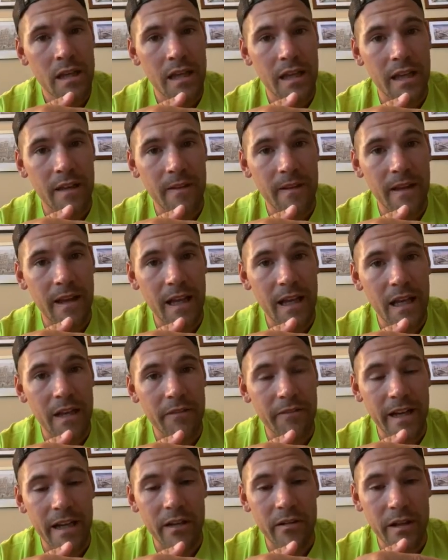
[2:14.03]
and then
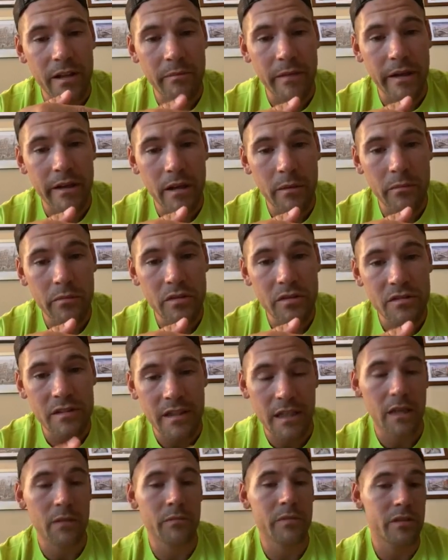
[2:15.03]
if I don't hit my numbers,
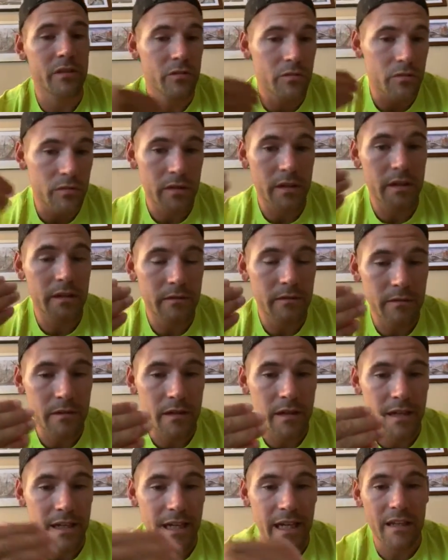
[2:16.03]
then I'll be doing it
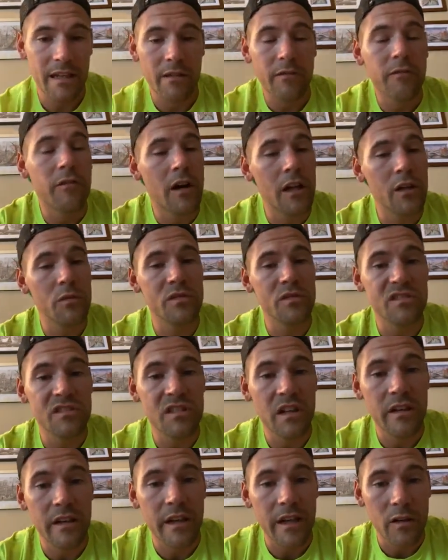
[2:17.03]
again the following
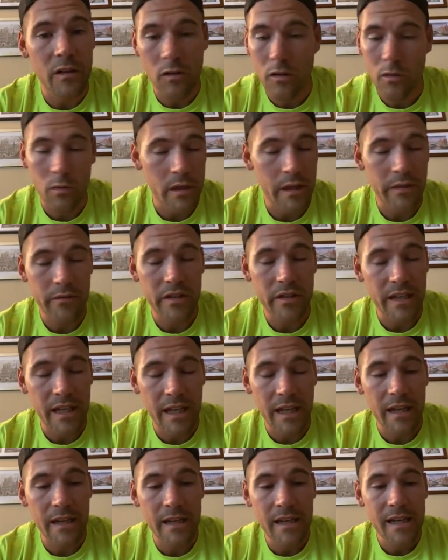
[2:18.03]
Sunday or whatever
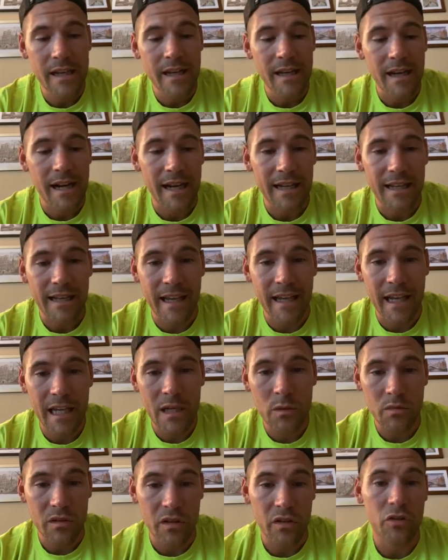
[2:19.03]
day I
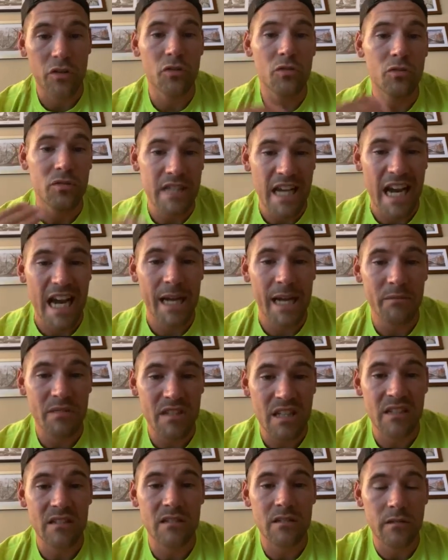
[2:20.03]
can with the new
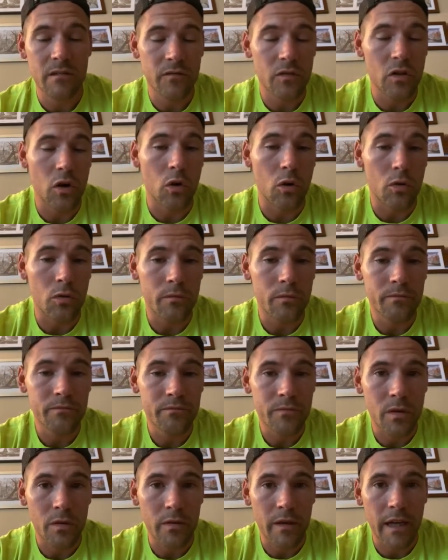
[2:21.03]
time-sensitive goal,
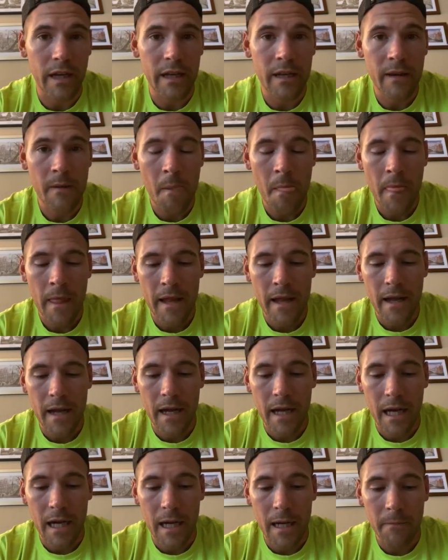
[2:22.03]
okay?
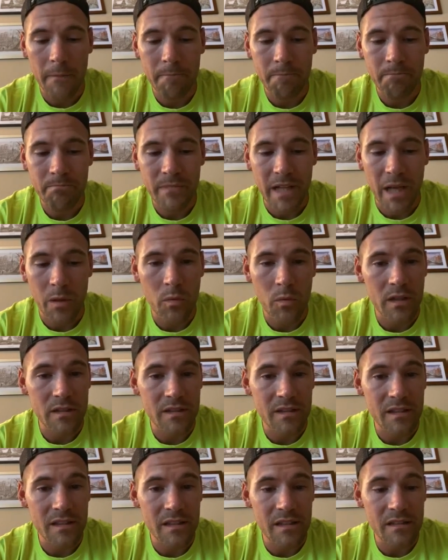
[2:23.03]
I
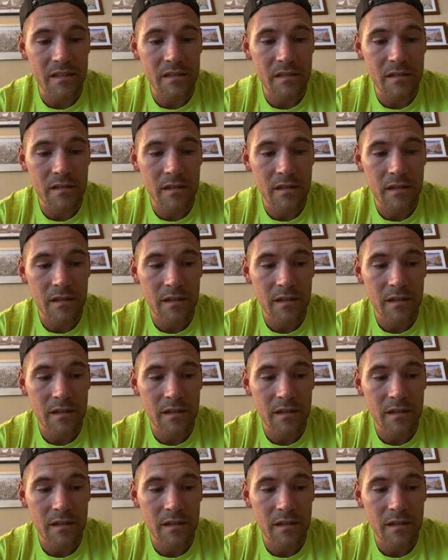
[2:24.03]
want these